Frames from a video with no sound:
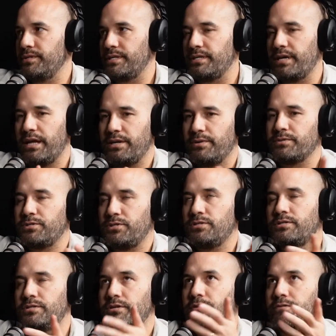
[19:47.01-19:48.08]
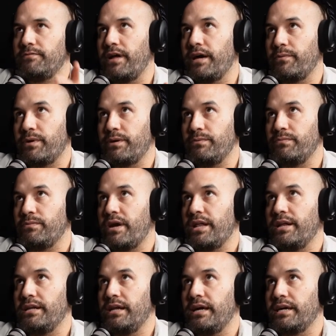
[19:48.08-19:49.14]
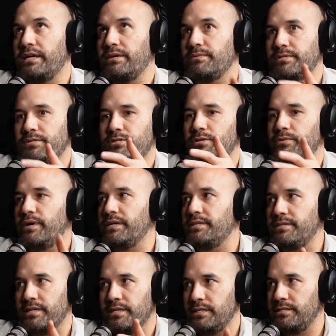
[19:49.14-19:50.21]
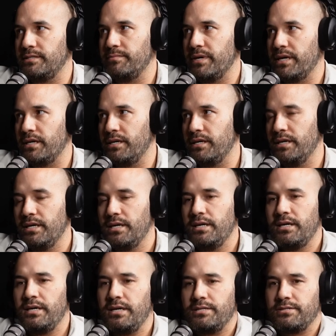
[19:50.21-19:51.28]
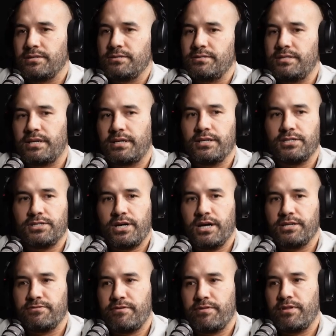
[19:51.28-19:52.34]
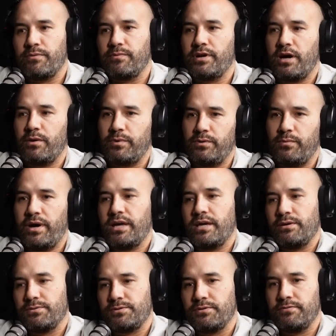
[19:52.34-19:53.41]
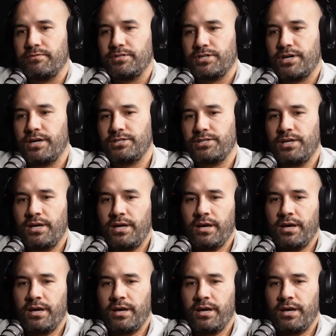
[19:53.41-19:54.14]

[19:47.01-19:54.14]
He and he was sort of like we ran it like he was two IC to me. So he's second in charge of everything. When I went away, he was sort of in charge.